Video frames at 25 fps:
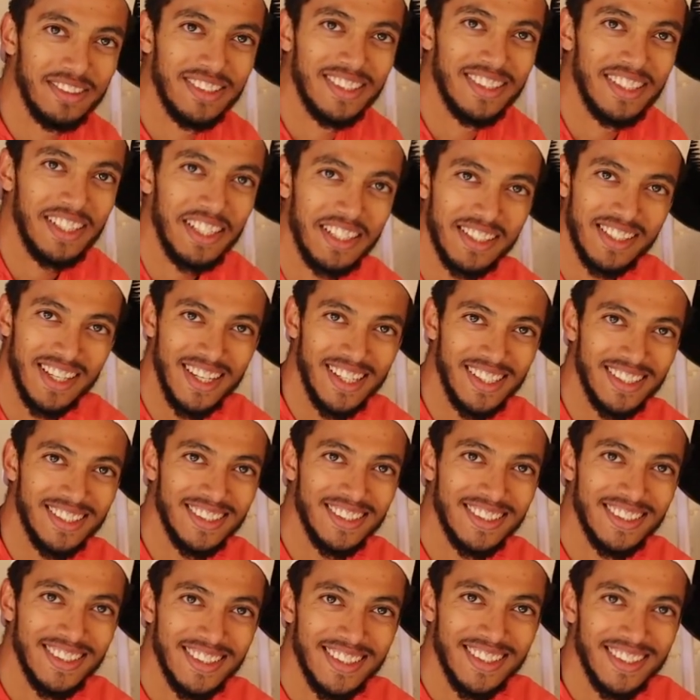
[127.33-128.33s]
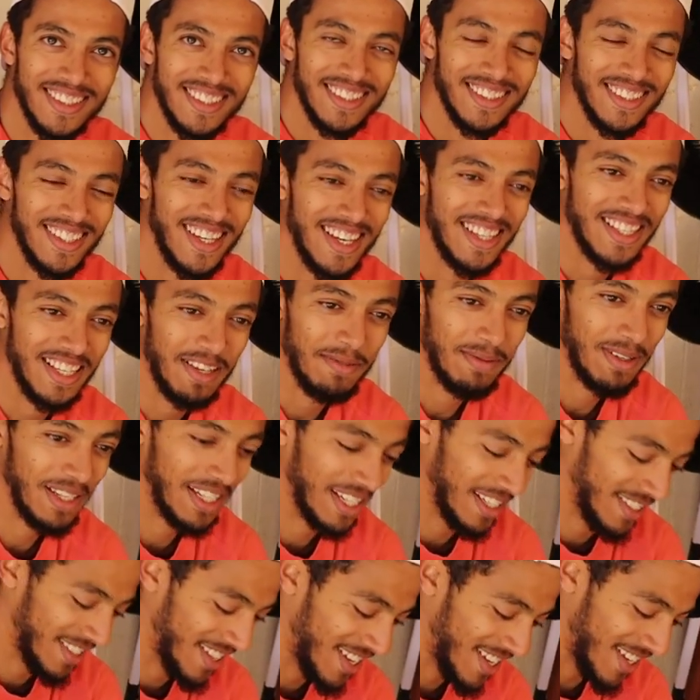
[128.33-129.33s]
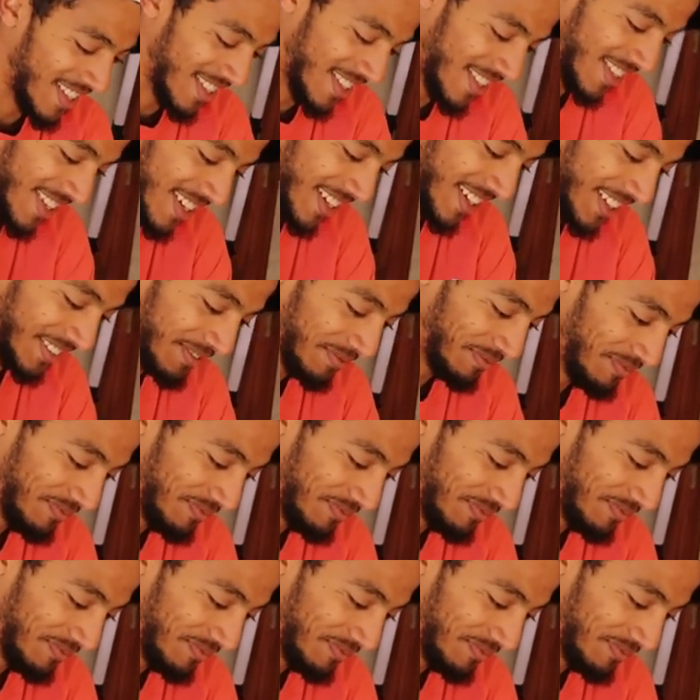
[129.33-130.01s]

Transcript: Yeah, three or nice, nice. Yeah, nice. something like that, yeah.